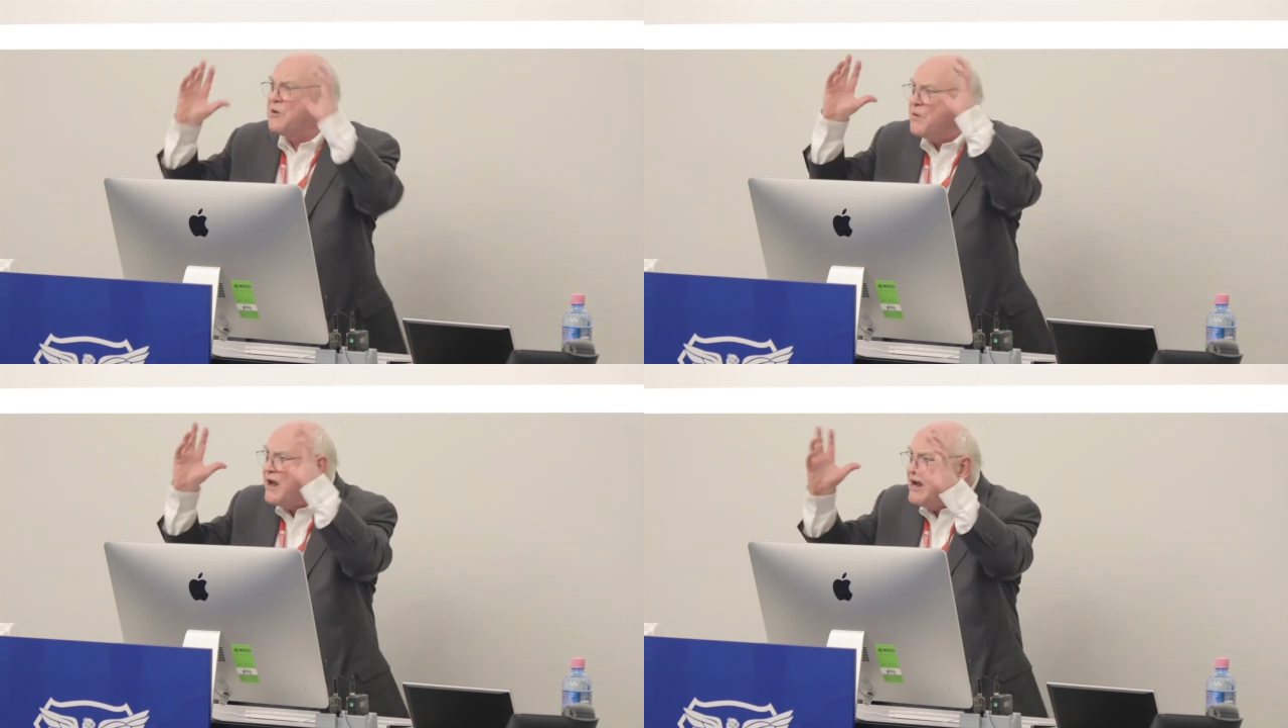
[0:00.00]

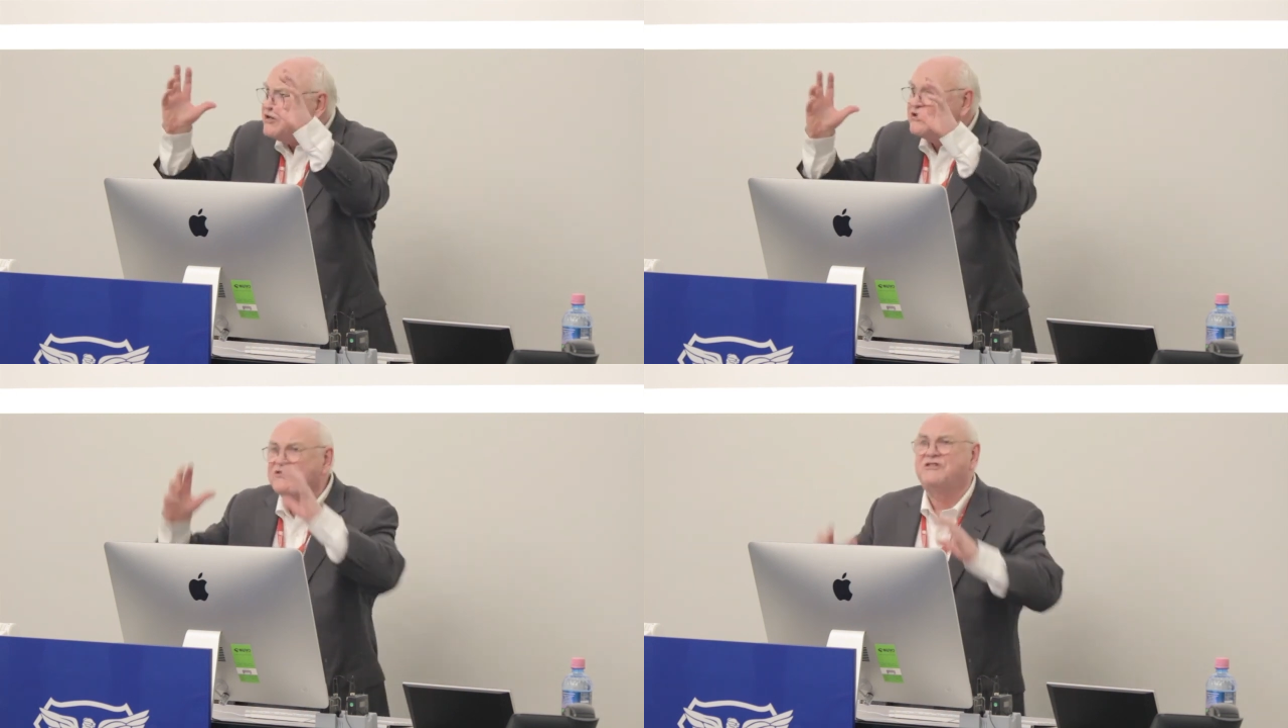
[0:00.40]

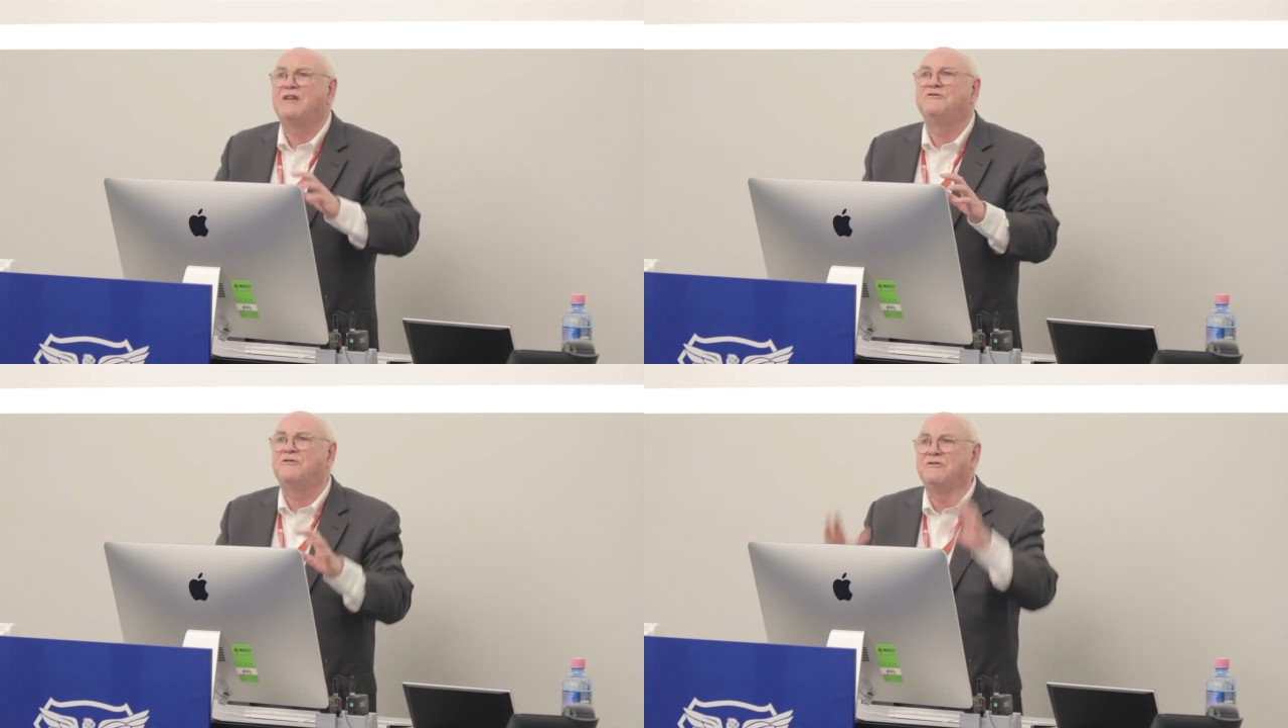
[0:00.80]

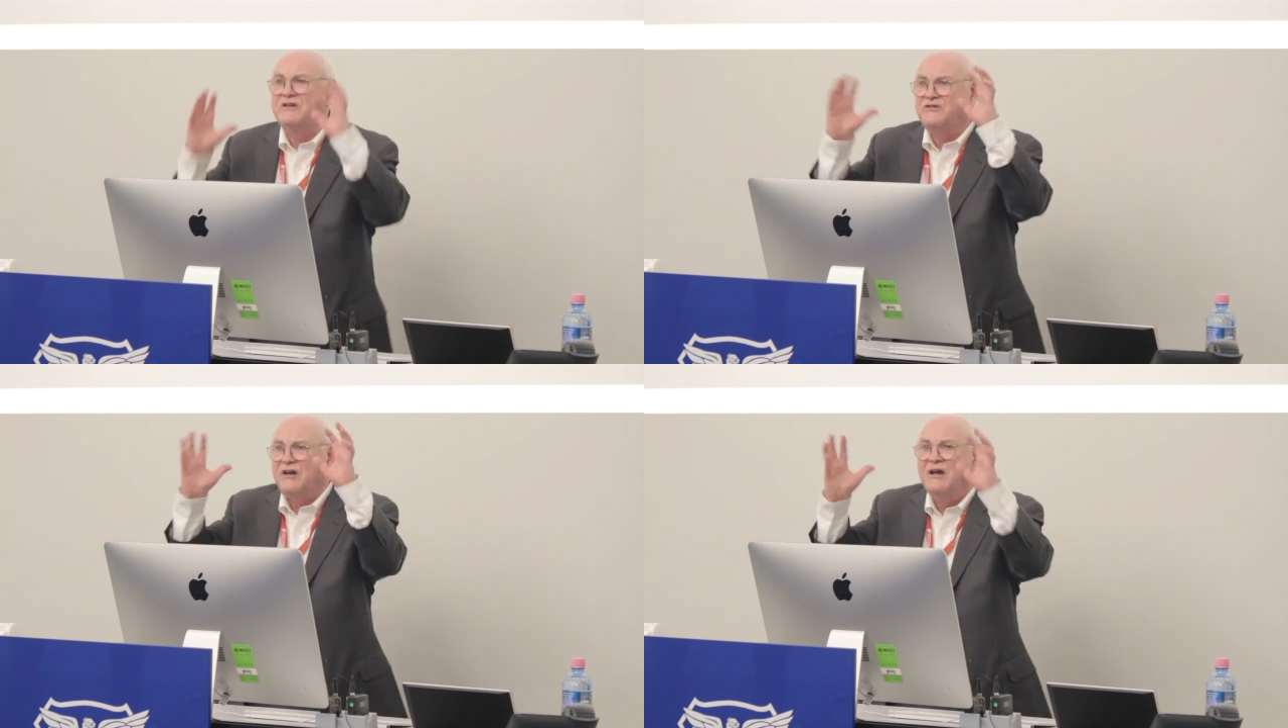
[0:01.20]

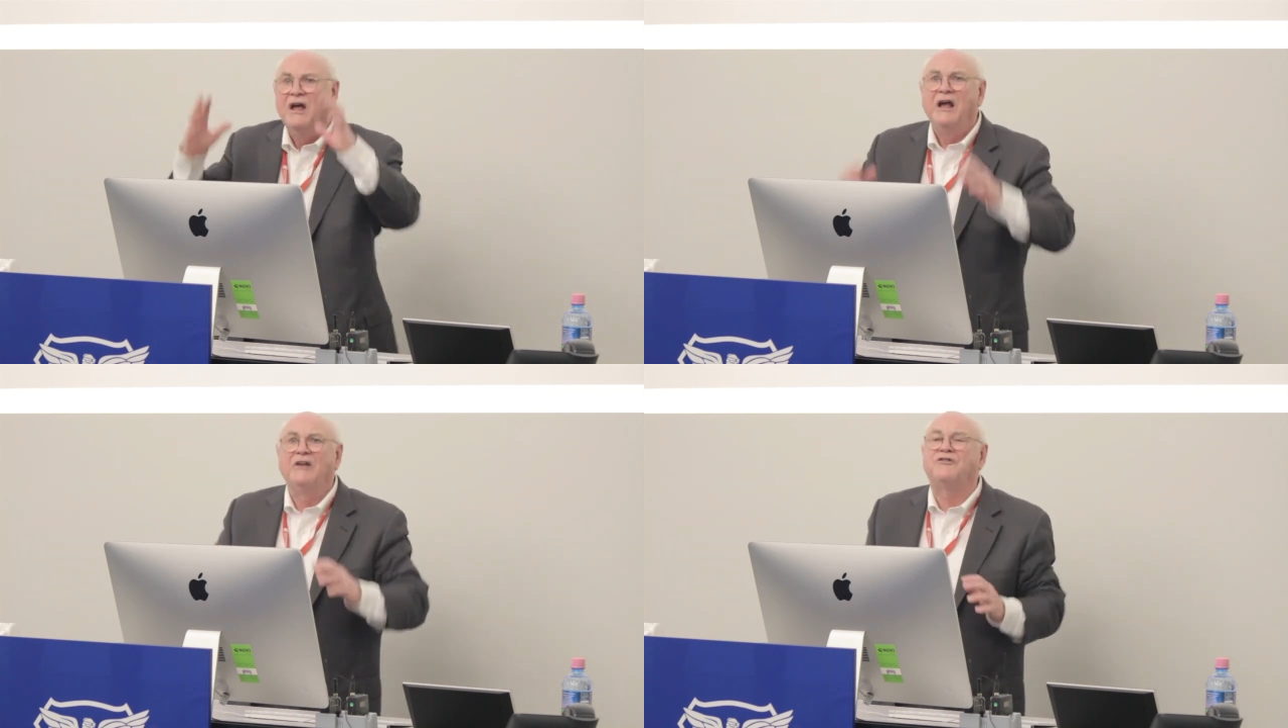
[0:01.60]
creation-centered.
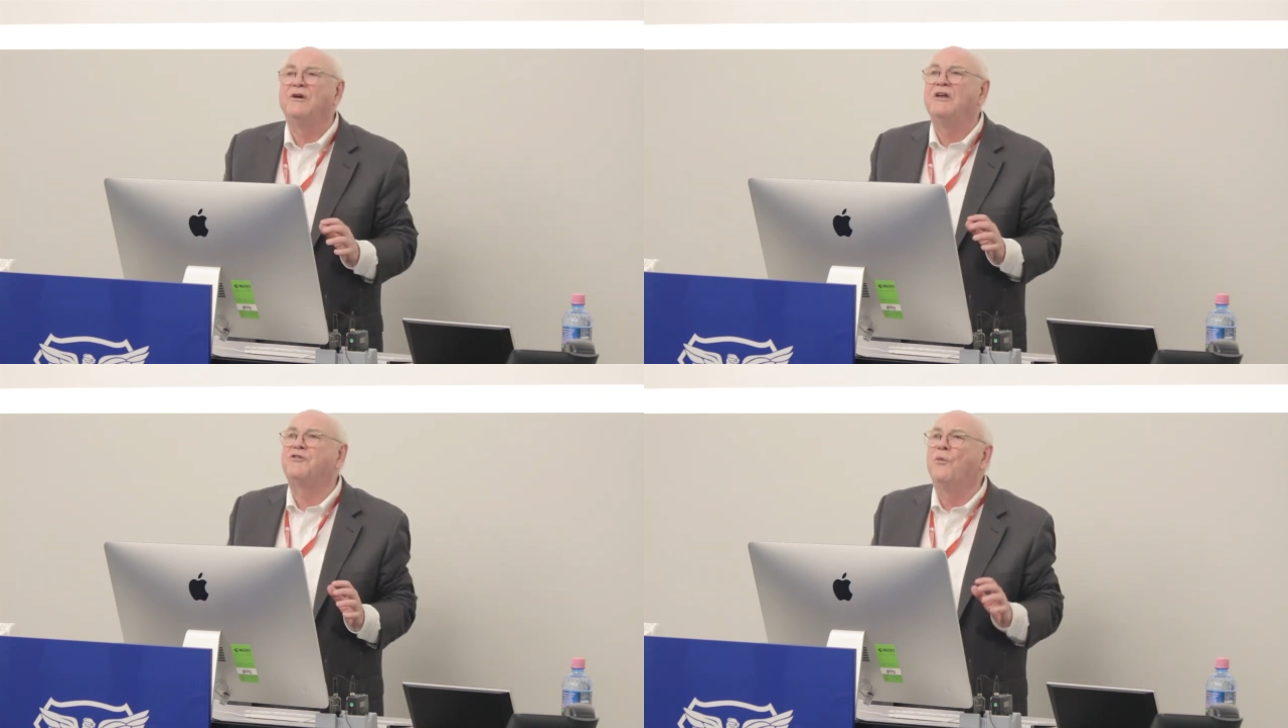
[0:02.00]
It's
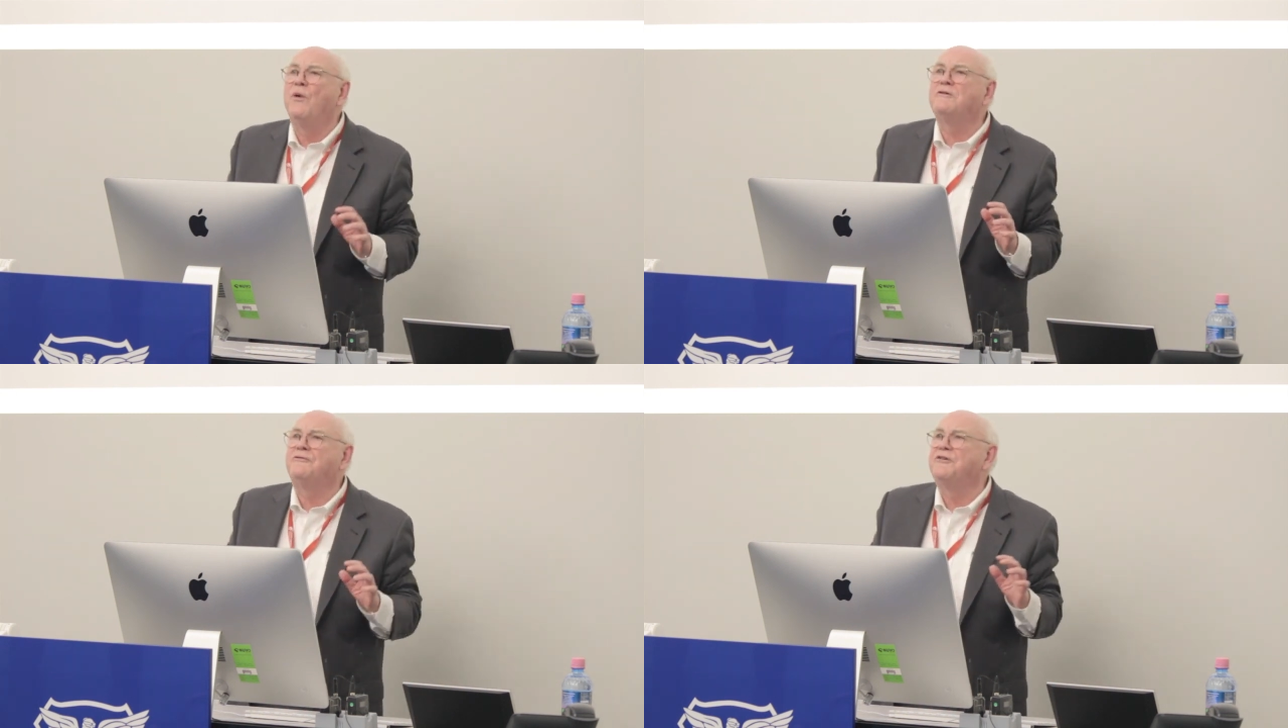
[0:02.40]
a
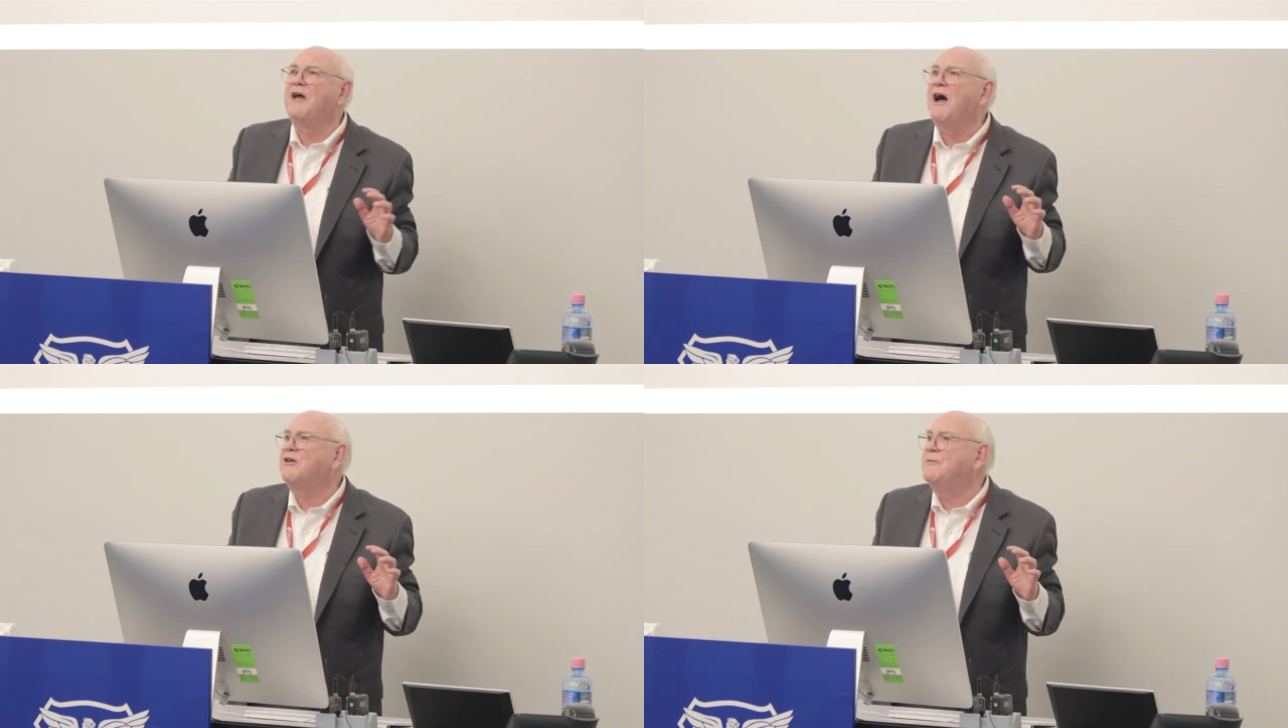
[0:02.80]
wonderful
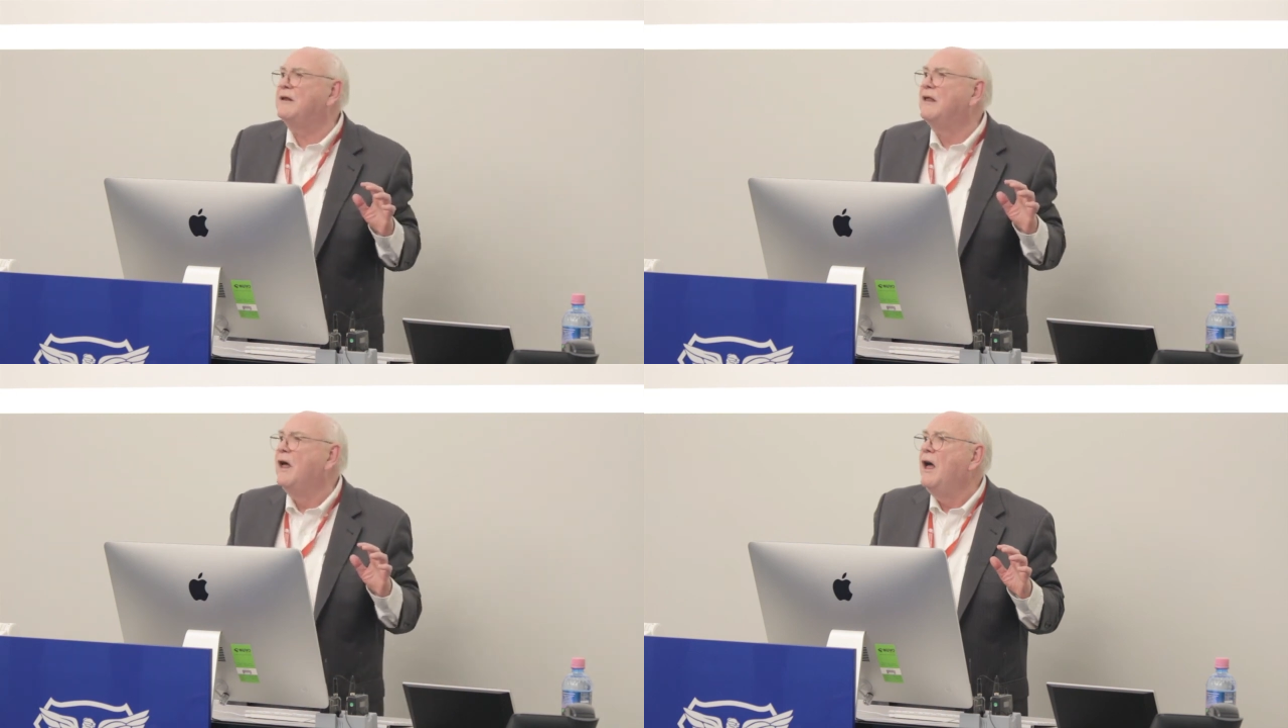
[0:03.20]
document.